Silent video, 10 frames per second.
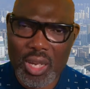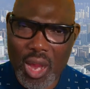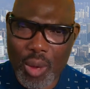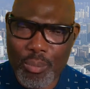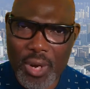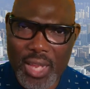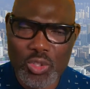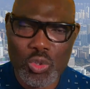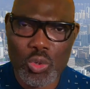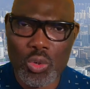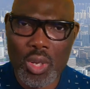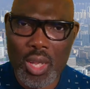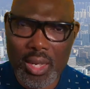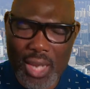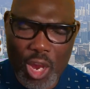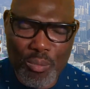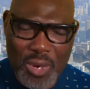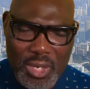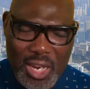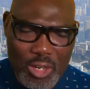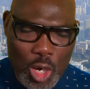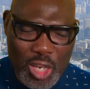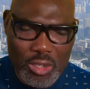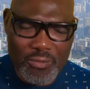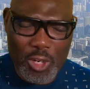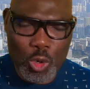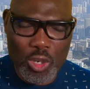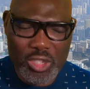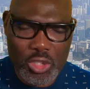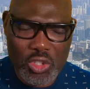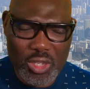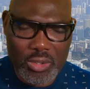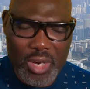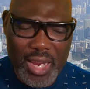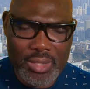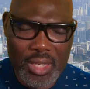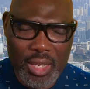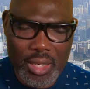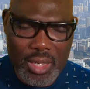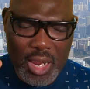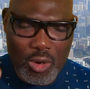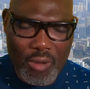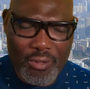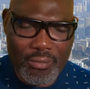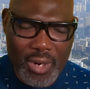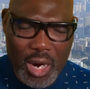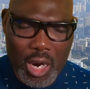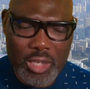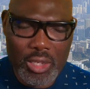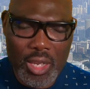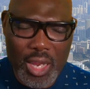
God bless you. Now may the grace of the Lord Jesus Christ, the love of God,